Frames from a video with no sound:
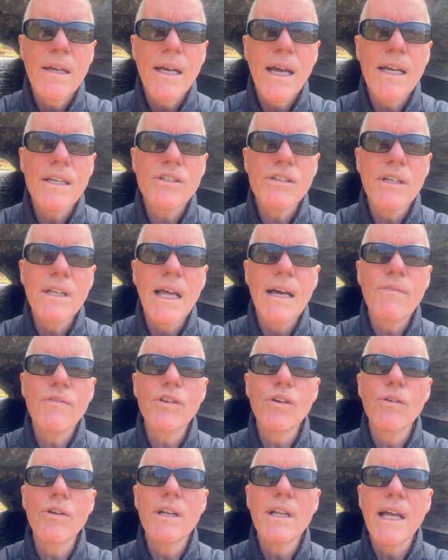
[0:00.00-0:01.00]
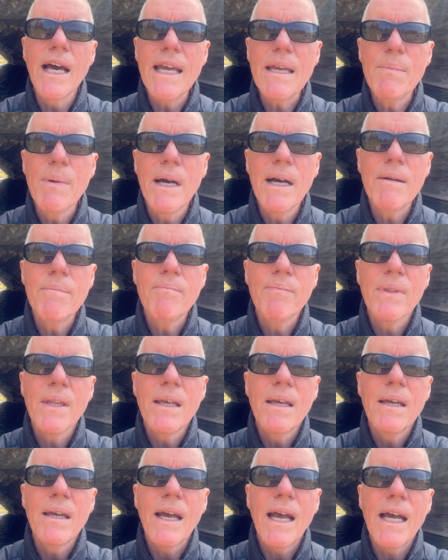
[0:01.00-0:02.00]
and to love your neighbour
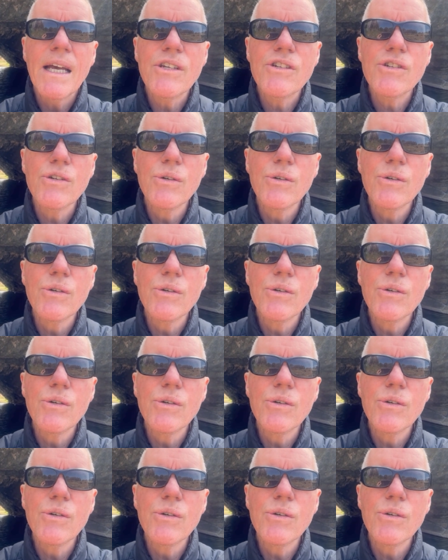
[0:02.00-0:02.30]
as